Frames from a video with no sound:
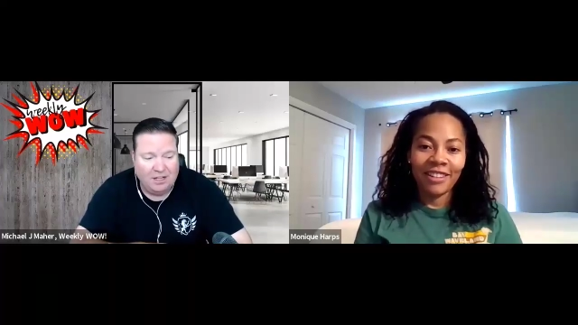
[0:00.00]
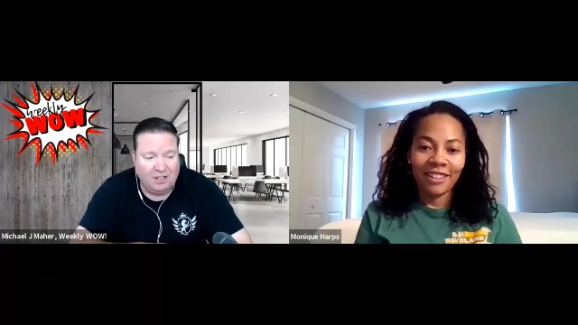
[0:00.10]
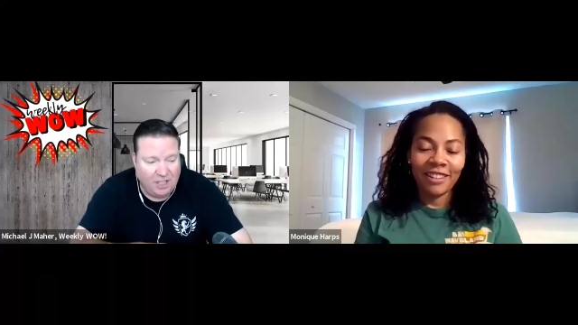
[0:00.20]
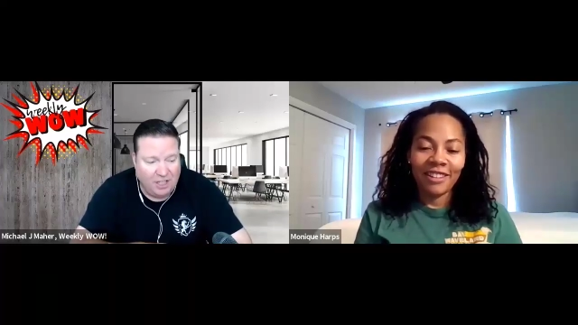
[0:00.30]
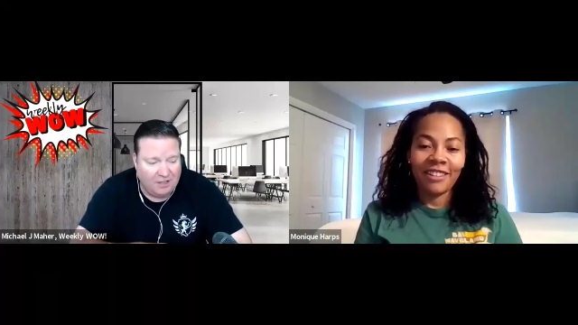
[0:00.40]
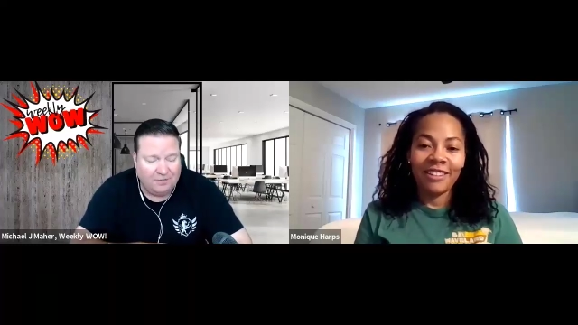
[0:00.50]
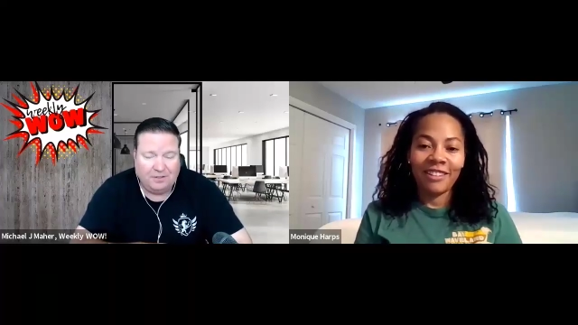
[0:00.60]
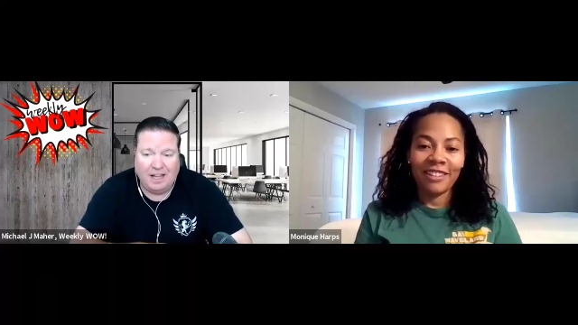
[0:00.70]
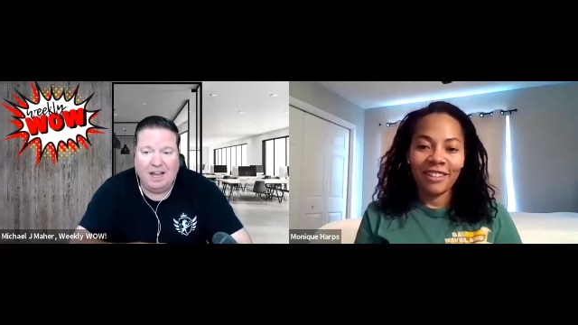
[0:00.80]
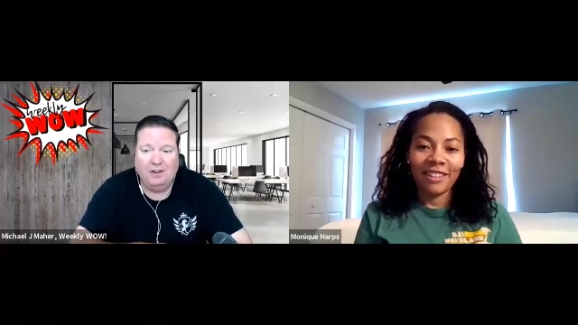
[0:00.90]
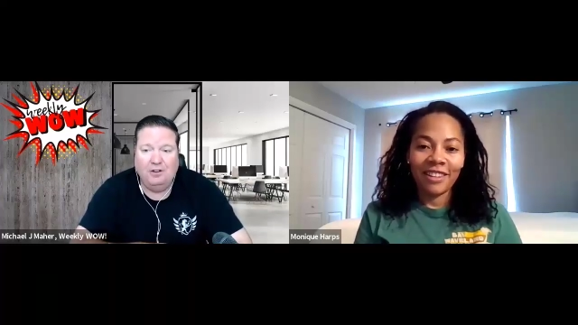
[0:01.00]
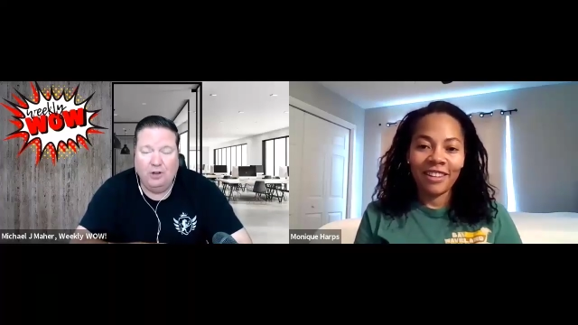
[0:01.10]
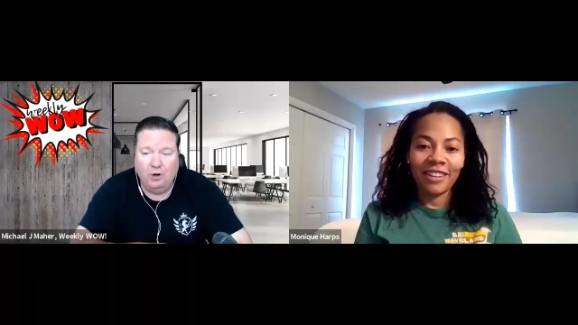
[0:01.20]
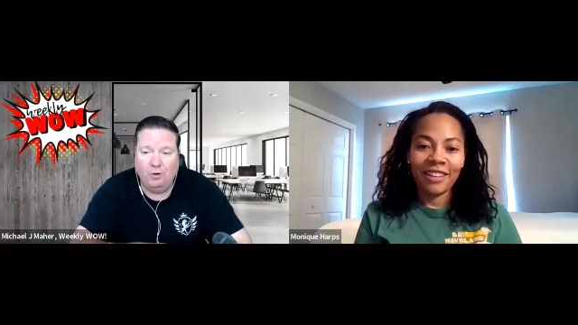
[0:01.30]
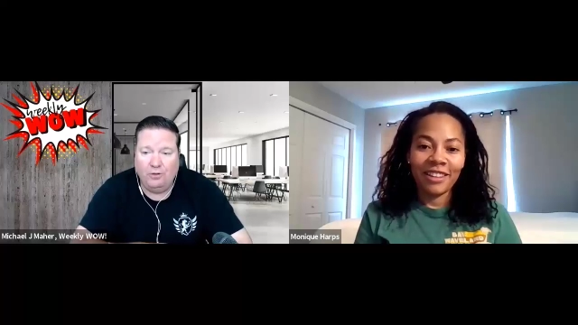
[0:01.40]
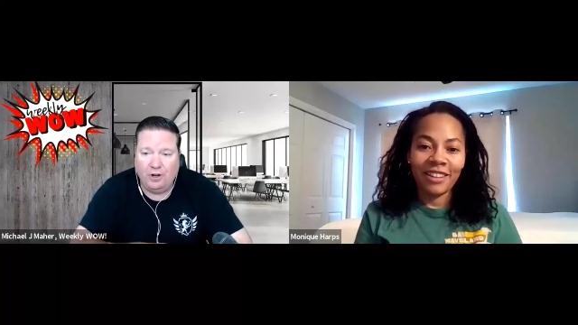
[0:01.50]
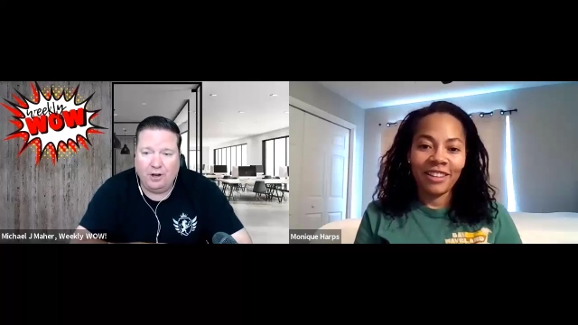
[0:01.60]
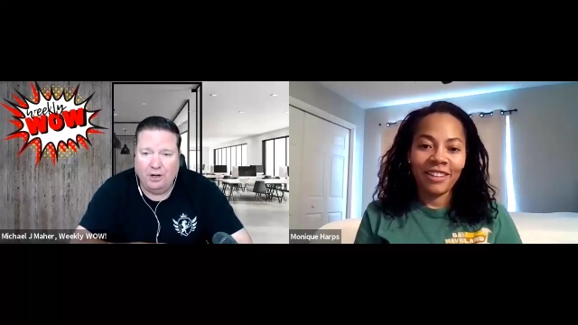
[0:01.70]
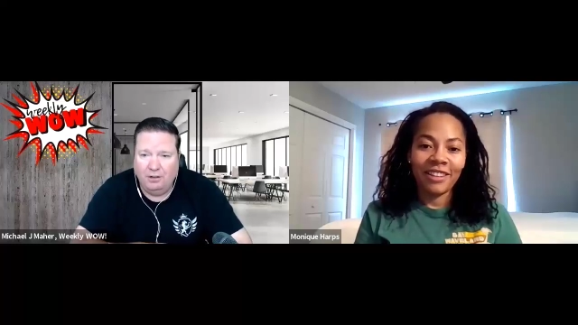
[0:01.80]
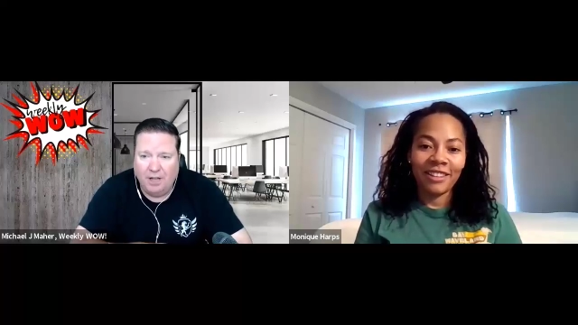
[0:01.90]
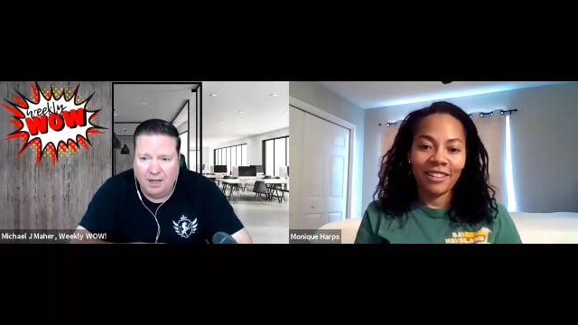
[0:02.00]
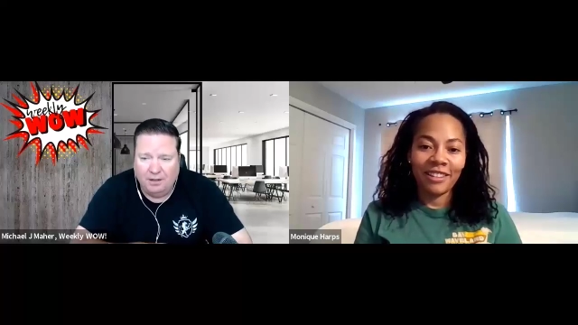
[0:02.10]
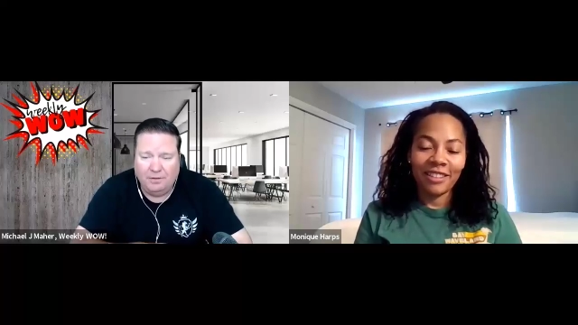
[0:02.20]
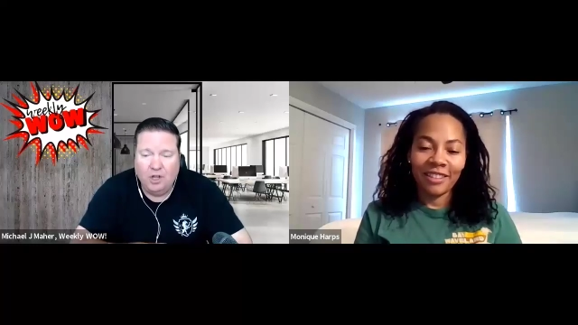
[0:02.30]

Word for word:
Speaker 1: gift that I know they're going to love,